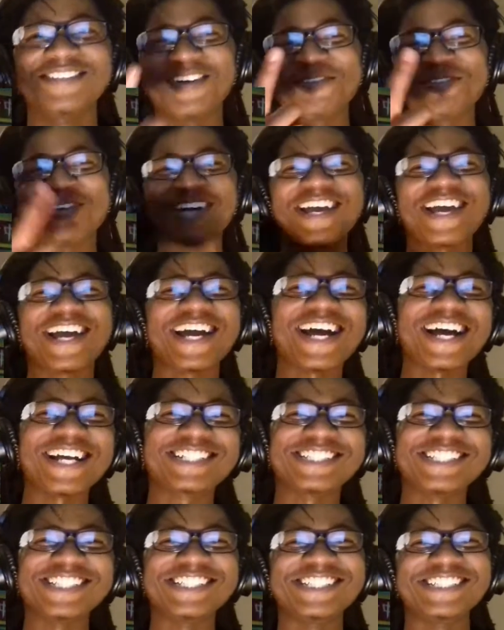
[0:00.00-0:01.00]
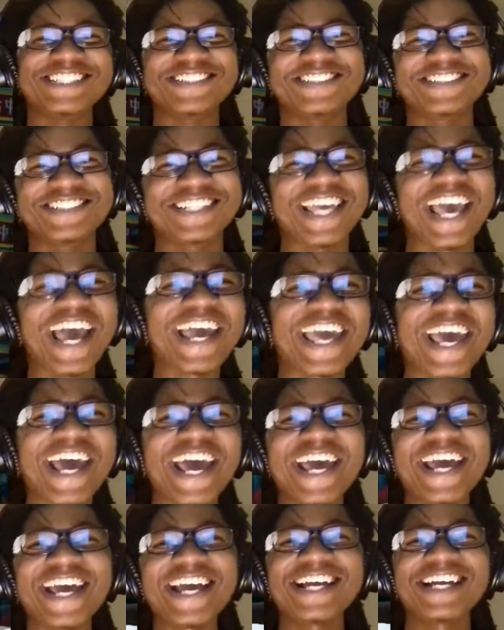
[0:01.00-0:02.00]
Oh boy, Kakashi! Gang
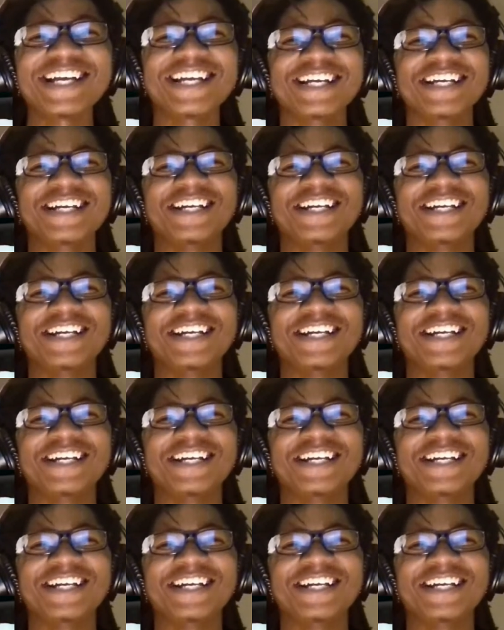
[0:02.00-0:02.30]
gang!